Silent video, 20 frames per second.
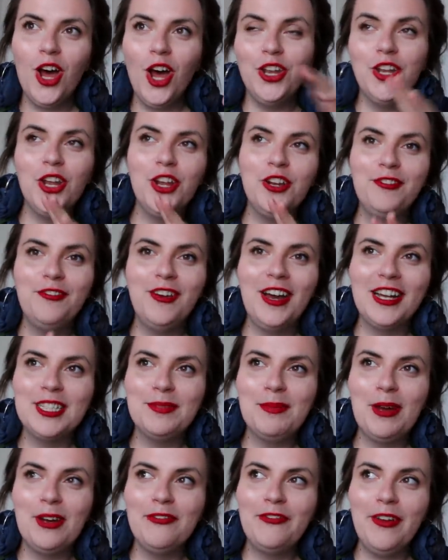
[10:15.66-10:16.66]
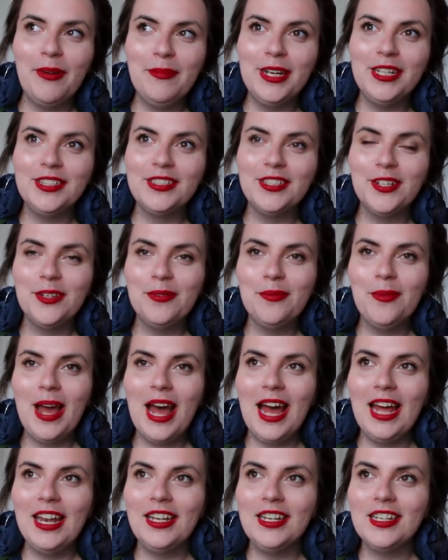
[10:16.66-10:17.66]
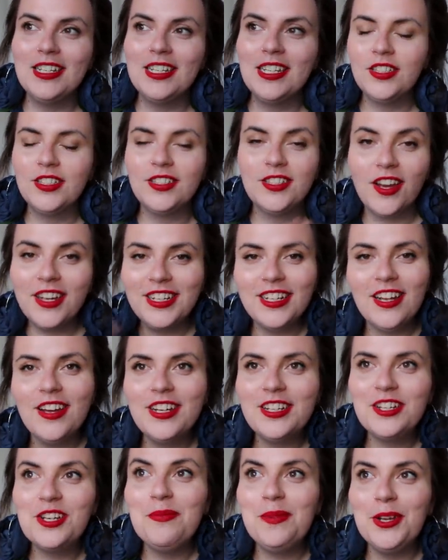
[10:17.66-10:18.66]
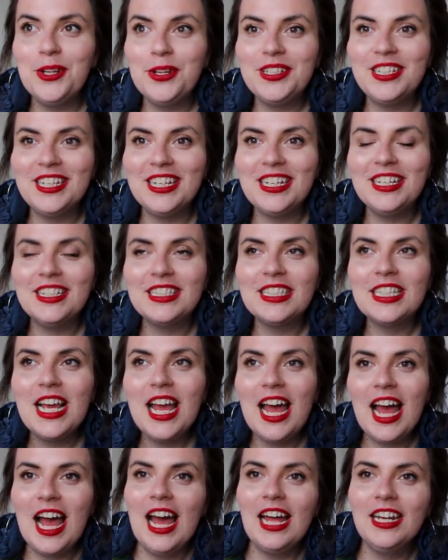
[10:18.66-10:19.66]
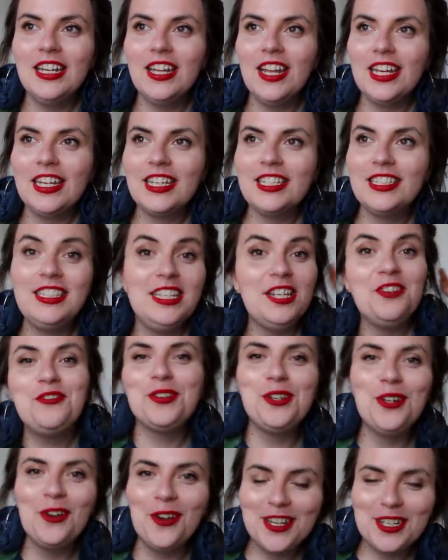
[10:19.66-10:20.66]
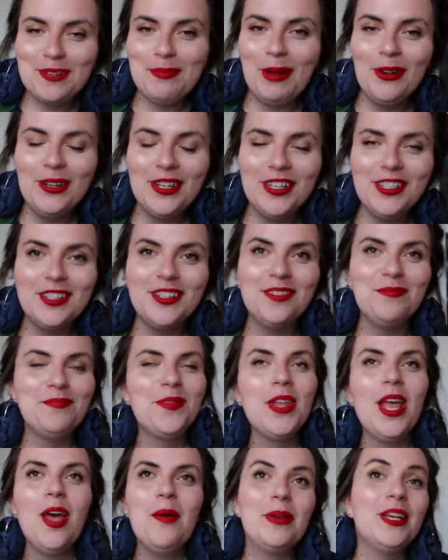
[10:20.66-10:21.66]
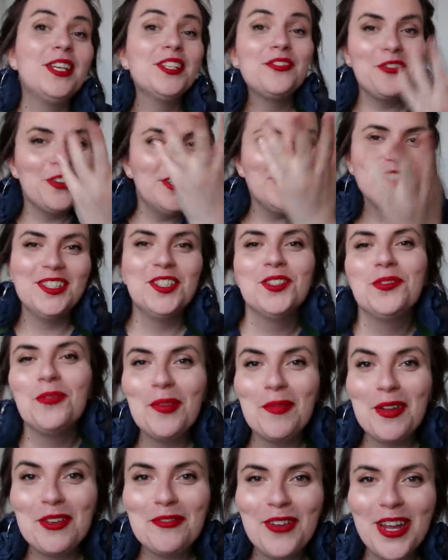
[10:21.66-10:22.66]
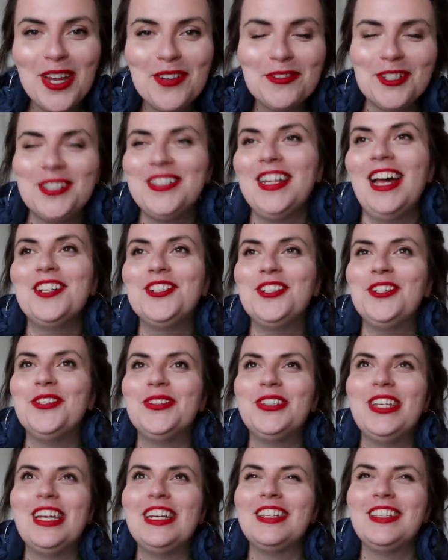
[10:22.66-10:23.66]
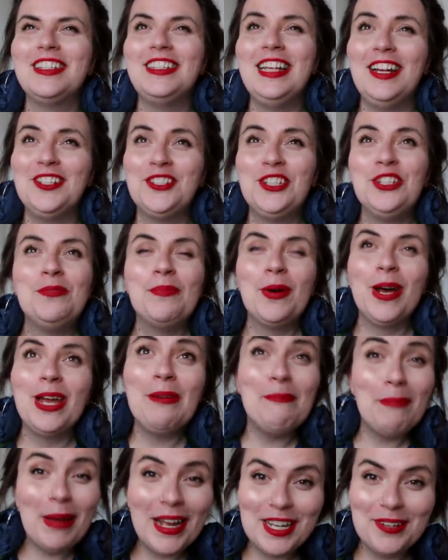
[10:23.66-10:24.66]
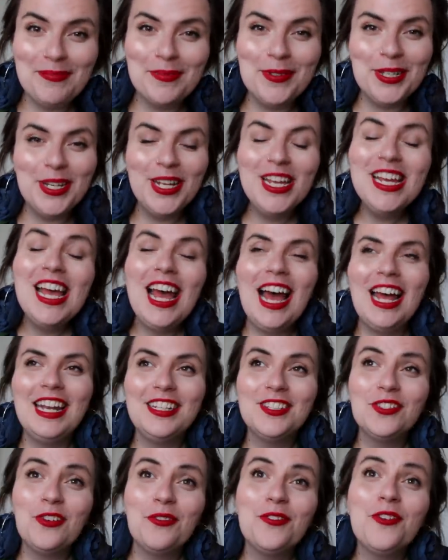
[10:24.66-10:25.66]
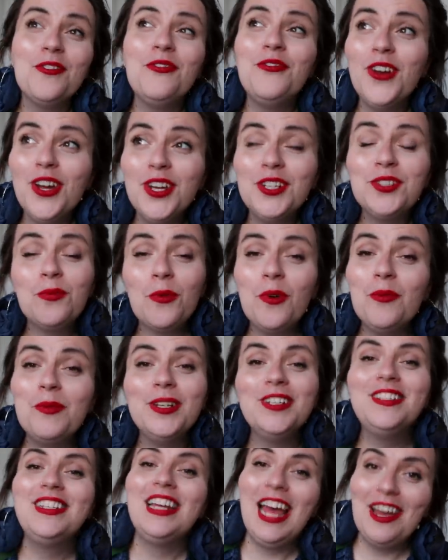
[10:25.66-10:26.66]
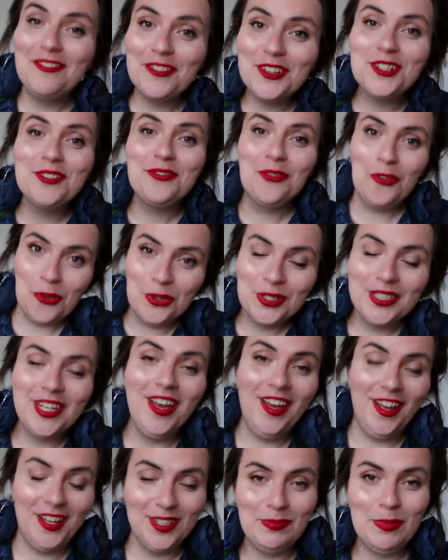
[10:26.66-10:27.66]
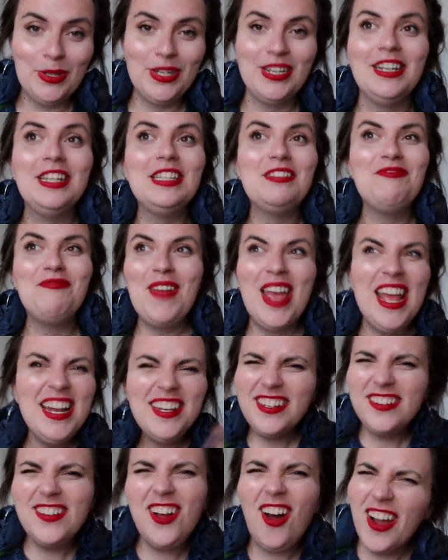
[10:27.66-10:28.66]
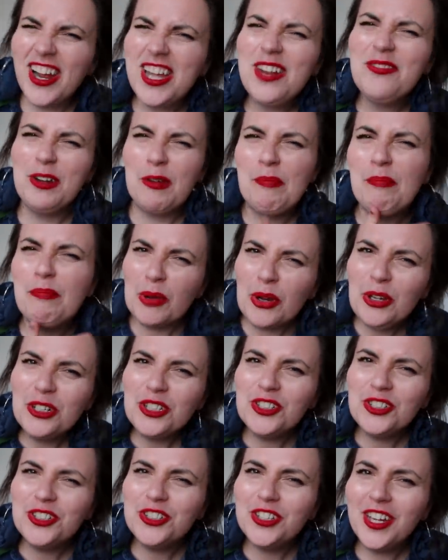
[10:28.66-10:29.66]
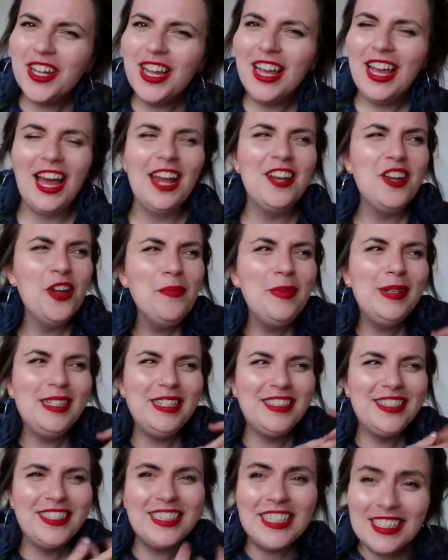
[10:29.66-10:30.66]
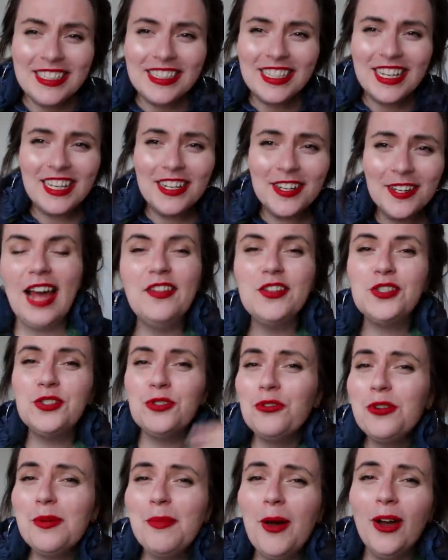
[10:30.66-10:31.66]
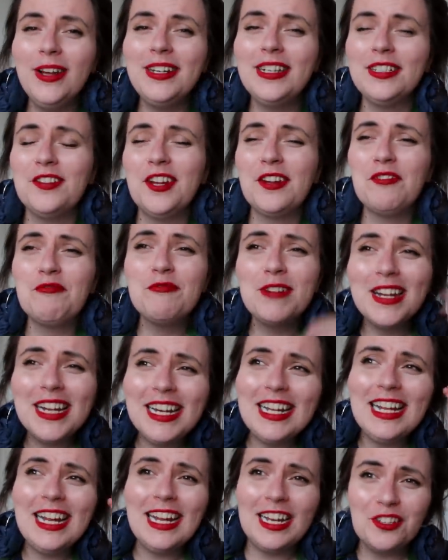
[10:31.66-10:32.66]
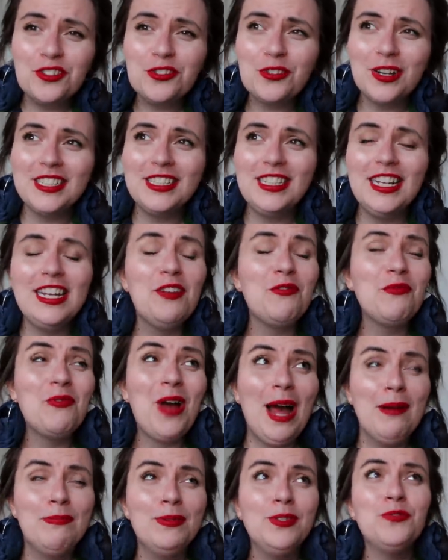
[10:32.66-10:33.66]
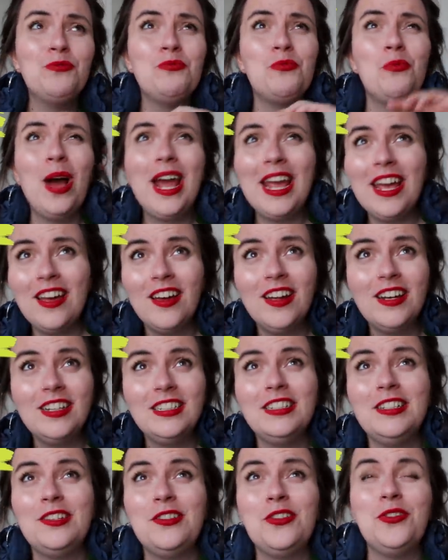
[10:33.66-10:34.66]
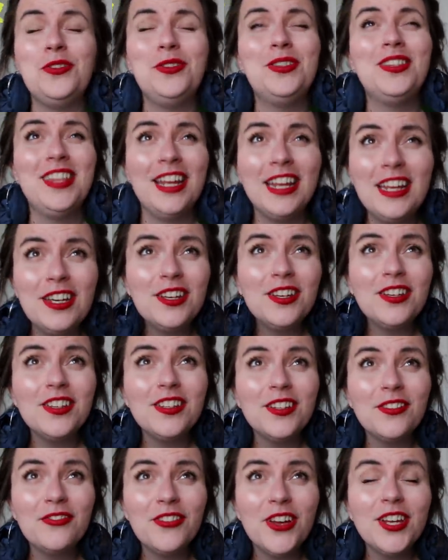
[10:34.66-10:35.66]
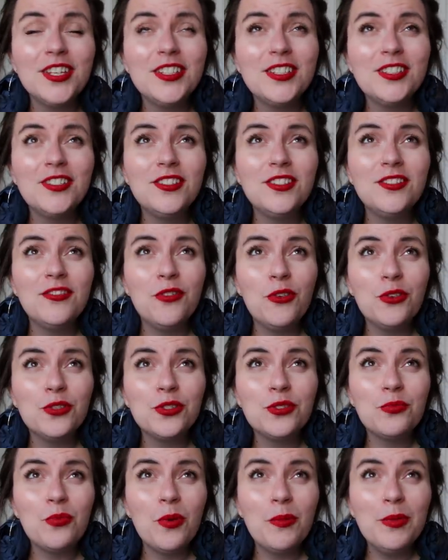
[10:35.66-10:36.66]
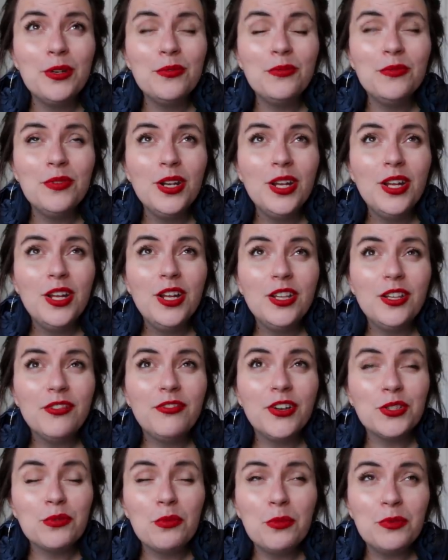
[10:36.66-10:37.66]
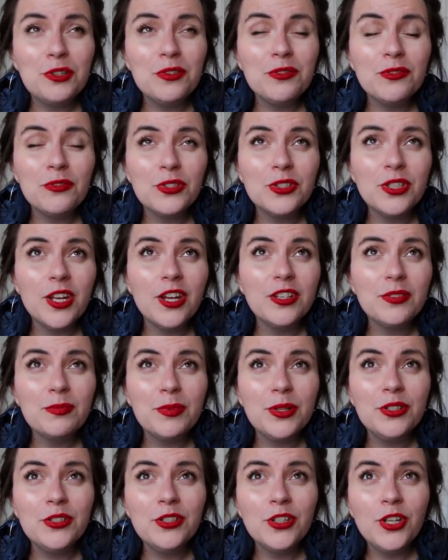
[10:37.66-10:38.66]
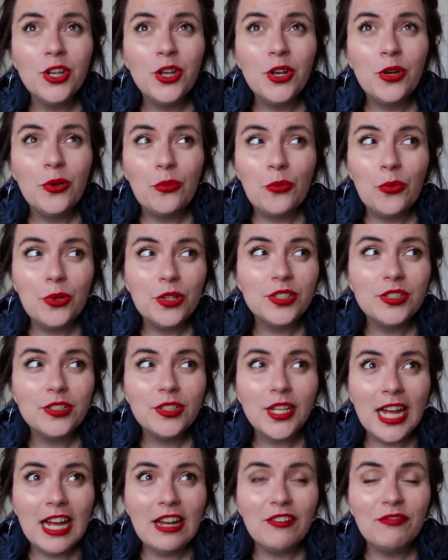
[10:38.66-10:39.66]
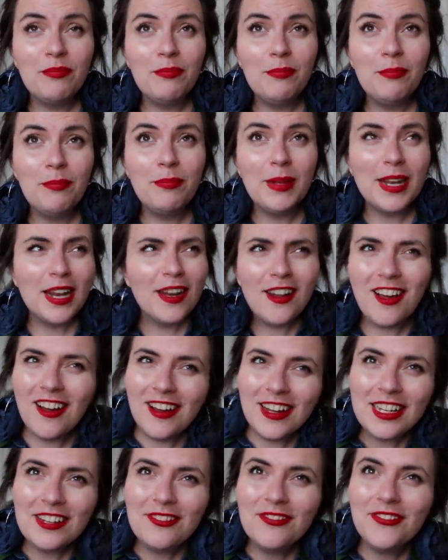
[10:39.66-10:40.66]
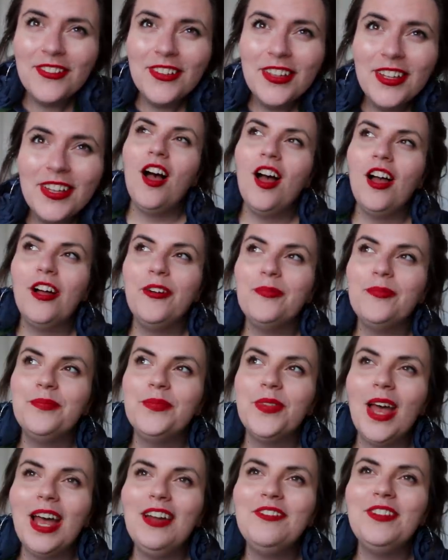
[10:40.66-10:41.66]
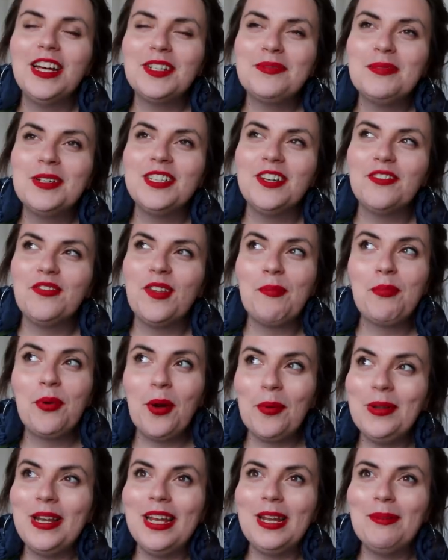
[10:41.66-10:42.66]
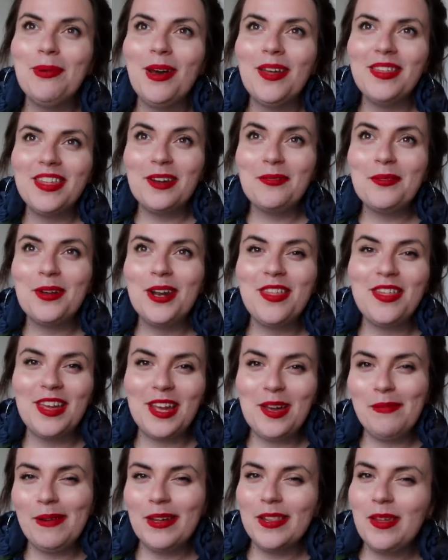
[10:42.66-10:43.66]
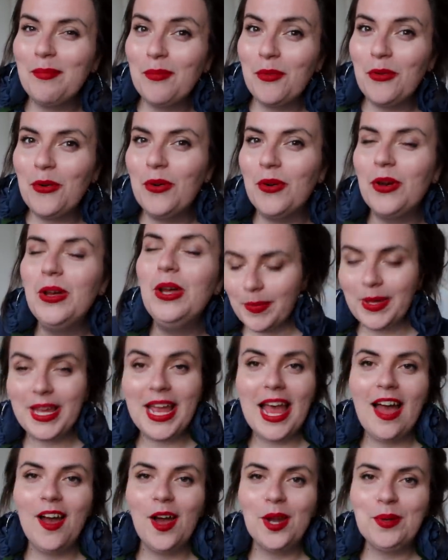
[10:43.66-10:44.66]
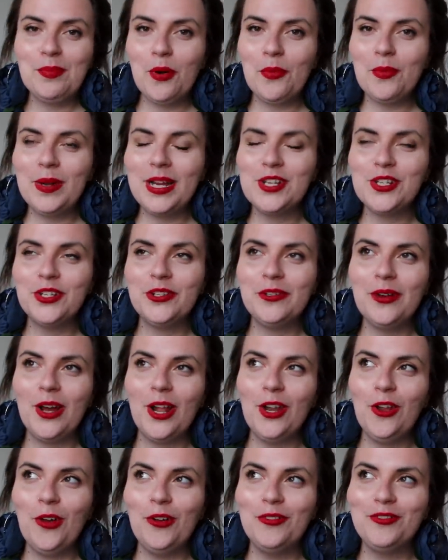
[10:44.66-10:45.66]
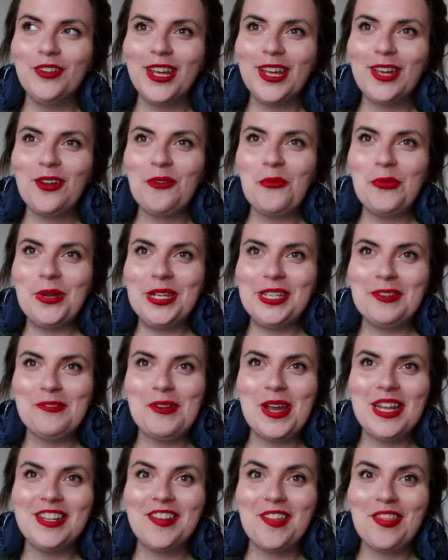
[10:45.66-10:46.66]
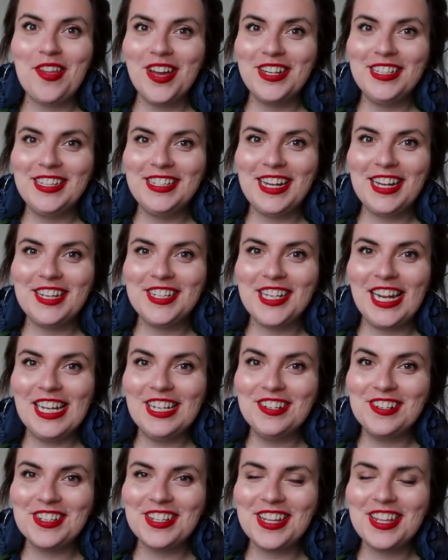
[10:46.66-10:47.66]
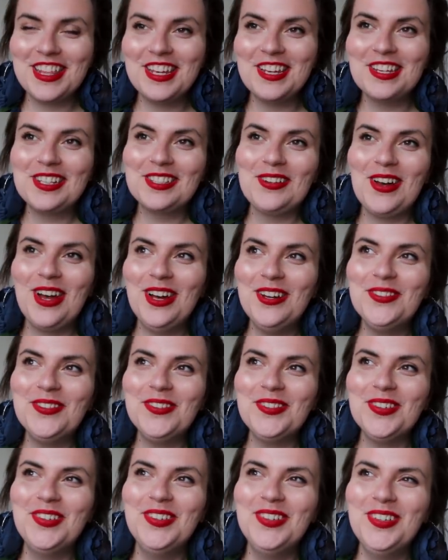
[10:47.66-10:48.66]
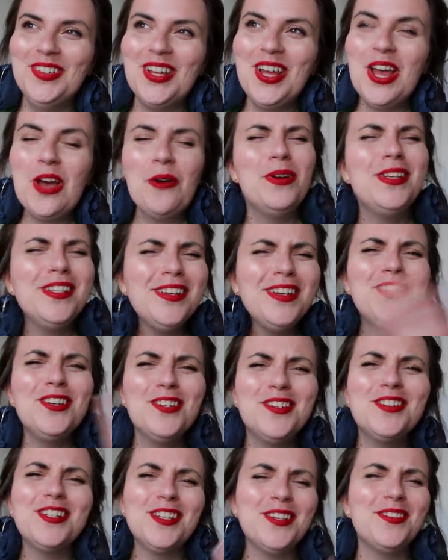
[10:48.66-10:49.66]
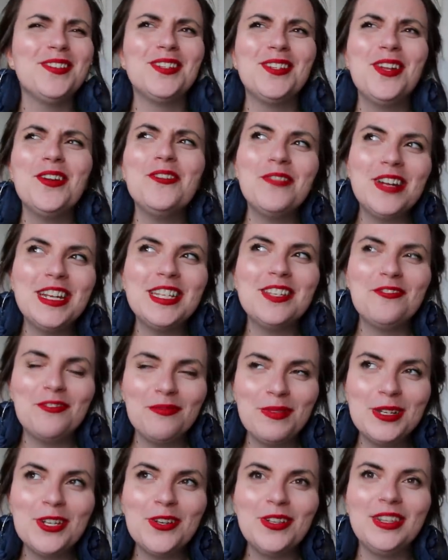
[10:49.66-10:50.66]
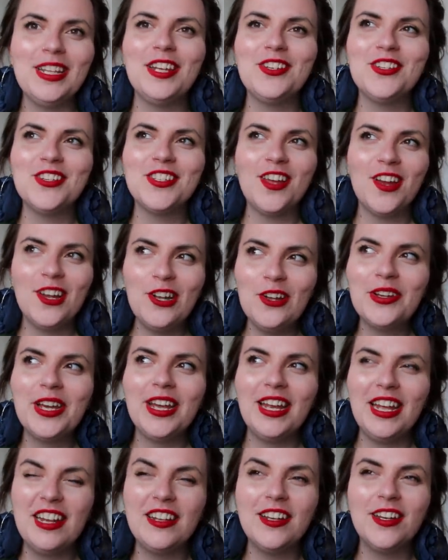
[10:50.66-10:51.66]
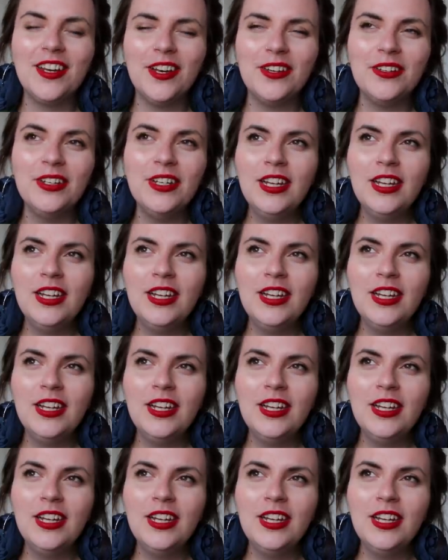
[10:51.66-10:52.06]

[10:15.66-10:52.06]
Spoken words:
unknown facts about feminism and sidelined communities and like secret knowledge about London. Because for instance, one of my favourite statues is a statue by Embankment, and it's of the first woman to ever divorce her husband, and it's hidden kind of in a bush and nobody sees it, and the story behind it's like really interesting and happens way earlier than you think the first woman to divorce her husband would have been alive. I haven't asked myself that properly, but I think I'm gonna think about that more. But yeah, I'd probably do a lot of like Wheezy Waiter 30 day challenges, I think, as well, which I could do. There's no reason for me doing that. It's just that I look at it and go,